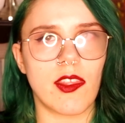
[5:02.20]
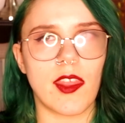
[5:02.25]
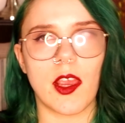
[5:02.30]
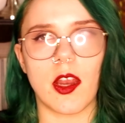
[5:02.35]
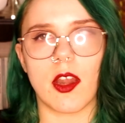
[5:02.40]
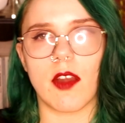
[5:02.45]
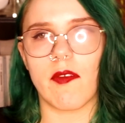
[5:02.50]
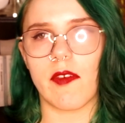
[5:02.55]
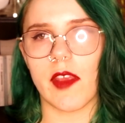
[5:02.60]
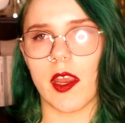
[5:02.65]
they
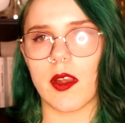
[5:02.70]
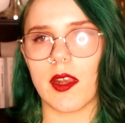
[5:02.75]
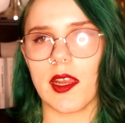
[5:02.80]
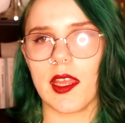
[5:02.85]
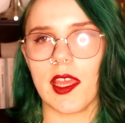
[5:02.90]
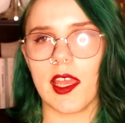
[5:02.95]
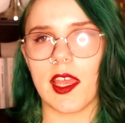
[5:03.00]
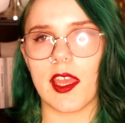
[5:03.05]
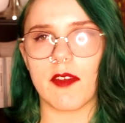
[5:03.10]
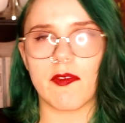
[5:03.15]
are
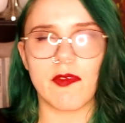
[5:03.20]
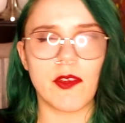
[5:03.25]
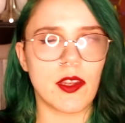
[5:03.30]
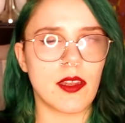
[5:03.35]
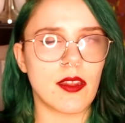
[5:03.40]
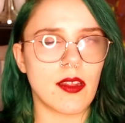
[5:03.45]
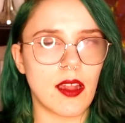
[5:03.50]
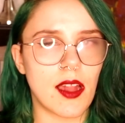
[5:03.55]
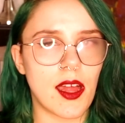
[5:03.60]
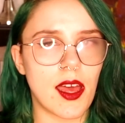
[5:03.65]
very
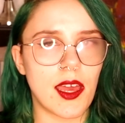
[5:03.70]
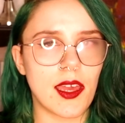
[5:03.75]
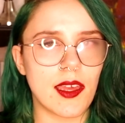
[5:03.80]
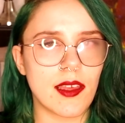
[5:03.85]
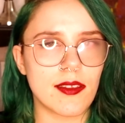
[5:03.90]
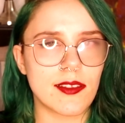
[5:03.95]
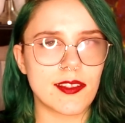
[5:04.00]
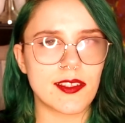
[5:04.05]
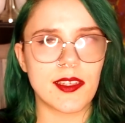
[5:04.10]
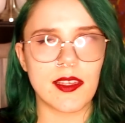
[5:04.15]

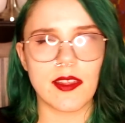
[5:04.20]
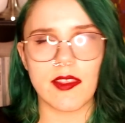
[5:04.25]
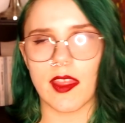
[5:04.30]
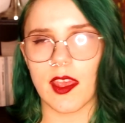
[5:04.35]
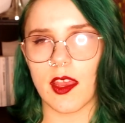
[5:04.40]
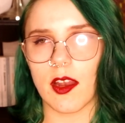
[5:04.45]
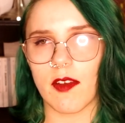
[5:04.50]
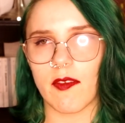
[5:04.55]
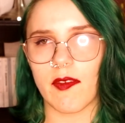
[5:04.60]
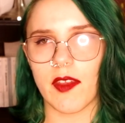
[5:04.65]
infantilized,
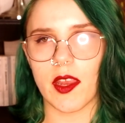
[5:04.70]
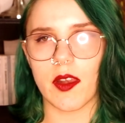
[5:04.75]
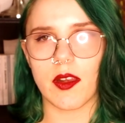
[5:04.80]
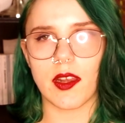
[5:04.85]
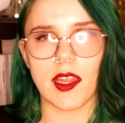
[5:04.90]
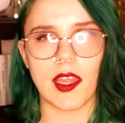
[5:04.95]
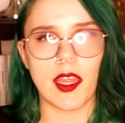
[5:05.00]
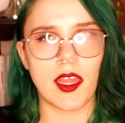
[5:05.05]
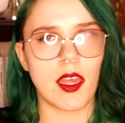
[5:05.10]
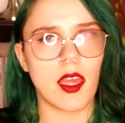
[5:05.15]
they are
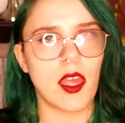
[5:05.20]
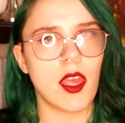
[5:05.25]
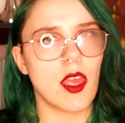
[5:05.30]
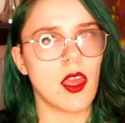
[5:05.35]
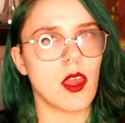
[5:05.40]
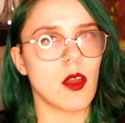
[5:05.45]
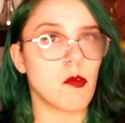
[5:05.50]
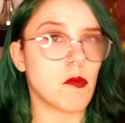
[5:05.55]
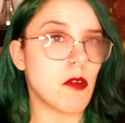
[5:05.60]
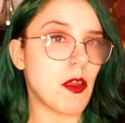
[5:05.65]
very
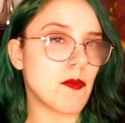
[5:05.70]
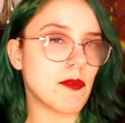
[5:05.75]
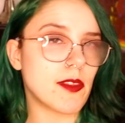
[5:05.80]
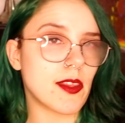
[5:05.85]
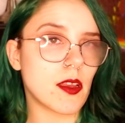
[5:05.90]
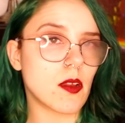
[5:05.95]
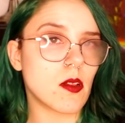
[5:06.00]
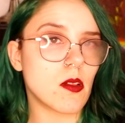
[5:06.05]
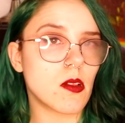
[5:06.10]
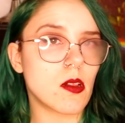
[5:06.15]

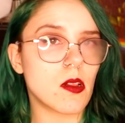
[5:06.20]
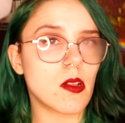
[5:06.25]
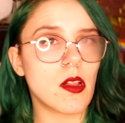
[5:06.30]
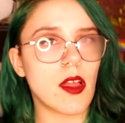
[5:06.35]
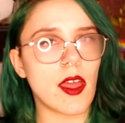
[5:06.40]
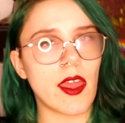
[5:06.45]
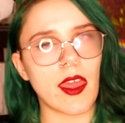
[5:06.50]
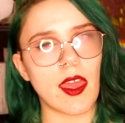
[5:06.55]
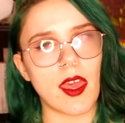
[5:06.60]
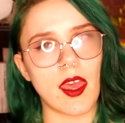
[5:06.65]

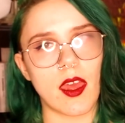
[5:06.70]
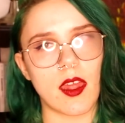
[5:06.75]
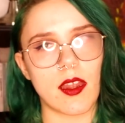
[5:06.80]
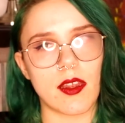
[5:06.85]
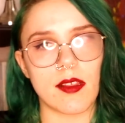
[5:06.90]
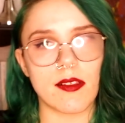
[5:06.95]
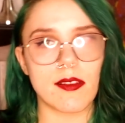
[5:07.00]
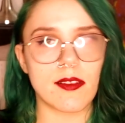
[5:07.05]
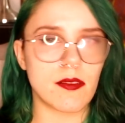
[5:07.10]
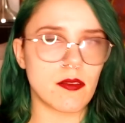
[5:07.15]
whimsical,
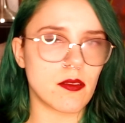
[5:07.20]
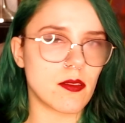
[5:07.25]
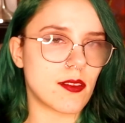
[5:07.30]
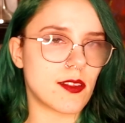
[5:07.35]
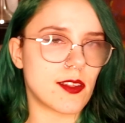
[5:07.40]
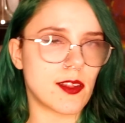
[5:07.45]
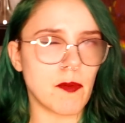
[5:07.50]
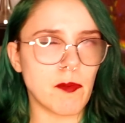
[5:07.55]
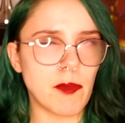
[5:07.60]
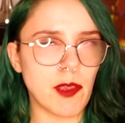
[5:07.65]
and
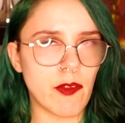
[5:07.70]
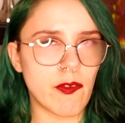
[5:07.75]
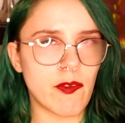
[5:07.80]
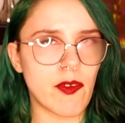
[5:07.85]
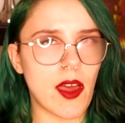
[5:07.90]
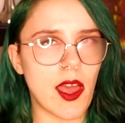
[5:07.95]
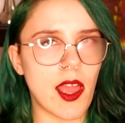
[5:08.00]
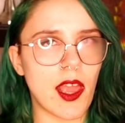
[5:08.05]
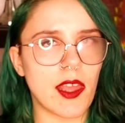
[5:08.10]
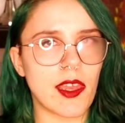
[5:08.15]

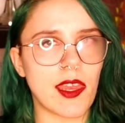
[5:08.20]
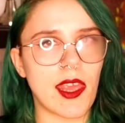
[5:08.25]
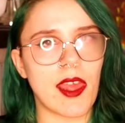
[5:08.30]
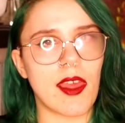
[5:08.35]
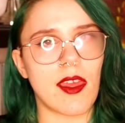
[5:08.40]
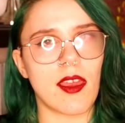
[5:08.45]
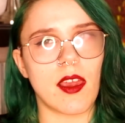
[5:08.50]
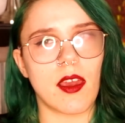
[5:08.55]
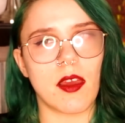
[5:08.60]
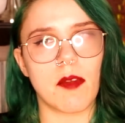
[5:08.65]
simplified,
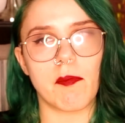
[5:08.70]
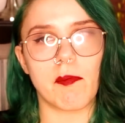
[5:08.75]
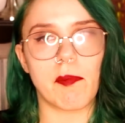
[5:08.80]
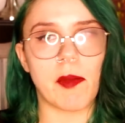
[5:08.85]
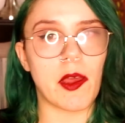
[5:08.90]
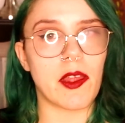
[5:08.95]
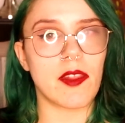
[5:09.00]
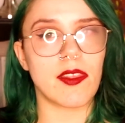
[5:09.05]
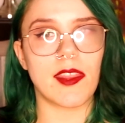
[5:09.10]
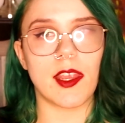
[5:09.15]

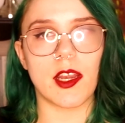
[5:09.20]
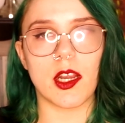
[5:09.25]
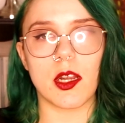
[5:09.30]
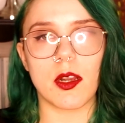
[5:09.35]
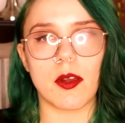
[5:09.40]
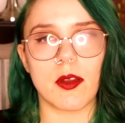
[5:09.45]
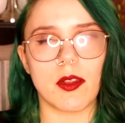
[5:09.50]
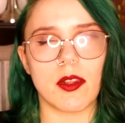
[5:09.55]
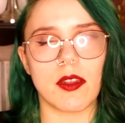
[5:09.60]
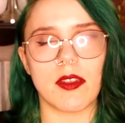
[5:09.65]
but
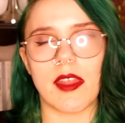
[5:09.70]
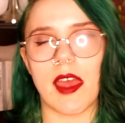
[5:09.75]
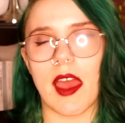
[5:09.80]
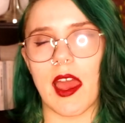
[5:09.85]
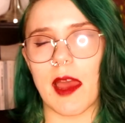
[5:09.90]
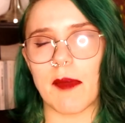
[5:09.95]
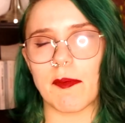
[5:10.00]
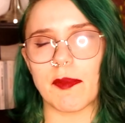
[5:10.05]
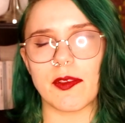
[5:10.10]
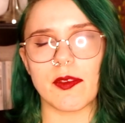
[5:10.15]
they're
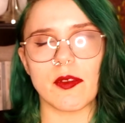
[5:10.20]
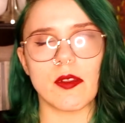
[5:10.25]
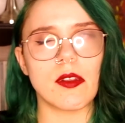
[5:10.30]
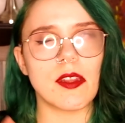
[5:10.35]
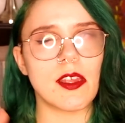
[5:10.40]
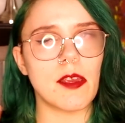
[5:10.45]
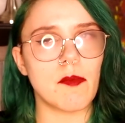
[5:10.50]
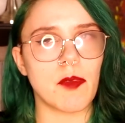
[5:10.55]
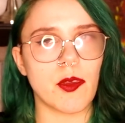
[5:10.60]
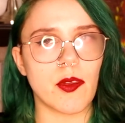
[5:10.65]

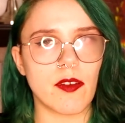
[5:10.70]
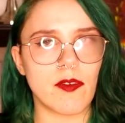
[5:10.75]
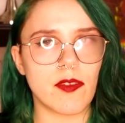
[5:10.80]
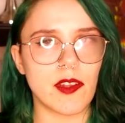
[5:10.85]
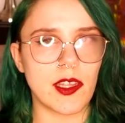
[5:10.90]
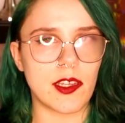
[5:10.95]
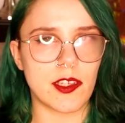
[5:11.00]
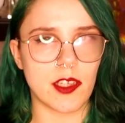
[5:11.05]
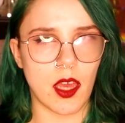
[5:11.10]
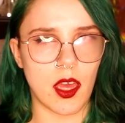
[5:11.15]
absolutely
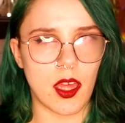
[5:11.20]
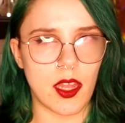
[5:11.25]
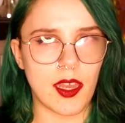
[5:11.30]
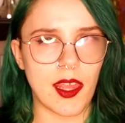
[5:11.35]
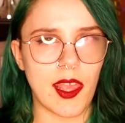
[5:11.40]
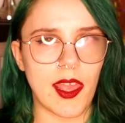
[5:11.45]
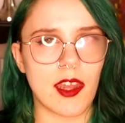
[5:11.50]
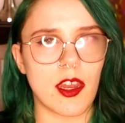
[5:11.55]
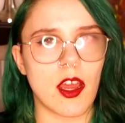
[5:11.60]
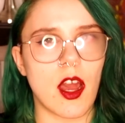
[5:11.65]
beautifully
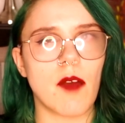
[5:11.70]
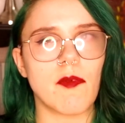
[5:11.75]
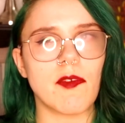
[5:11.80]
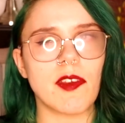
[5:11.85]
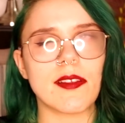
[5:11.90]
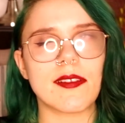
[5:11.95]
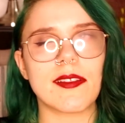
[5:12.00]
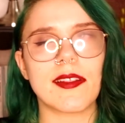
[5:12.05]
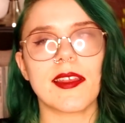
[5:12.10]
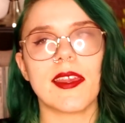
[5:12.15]
done. And
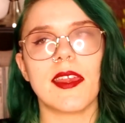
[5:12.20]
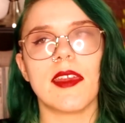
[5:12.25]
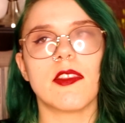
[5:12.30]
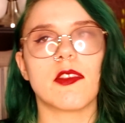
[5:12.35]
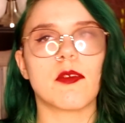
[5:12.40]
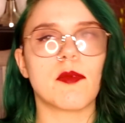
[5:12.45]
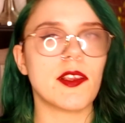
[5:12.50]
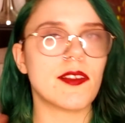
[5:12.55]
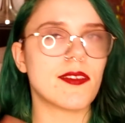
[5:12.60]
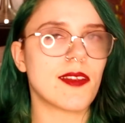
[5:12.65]
obviously,
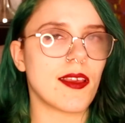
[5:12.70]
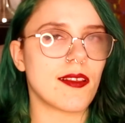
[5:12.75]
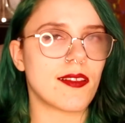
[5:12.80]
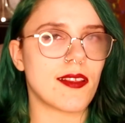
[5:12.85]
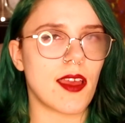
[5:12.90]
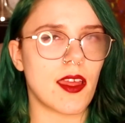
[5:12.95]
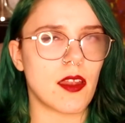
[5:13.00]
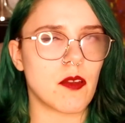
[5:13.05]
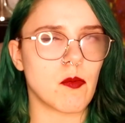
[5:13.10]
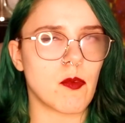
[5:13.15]
the reason I
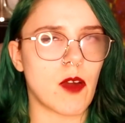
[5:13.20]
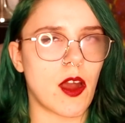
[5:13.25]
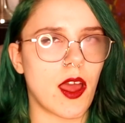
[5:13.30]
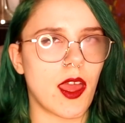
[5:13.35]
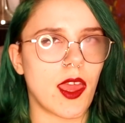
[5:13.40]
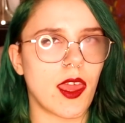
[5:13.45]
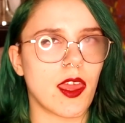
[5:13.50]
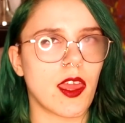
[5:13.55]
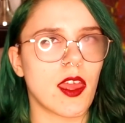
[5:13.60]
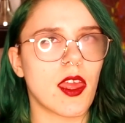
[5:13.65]
said
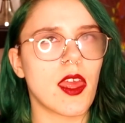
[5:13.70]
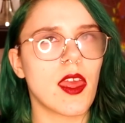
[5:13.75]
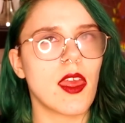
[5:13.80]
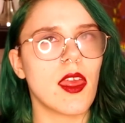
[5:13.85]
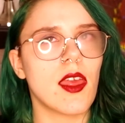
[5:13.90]
why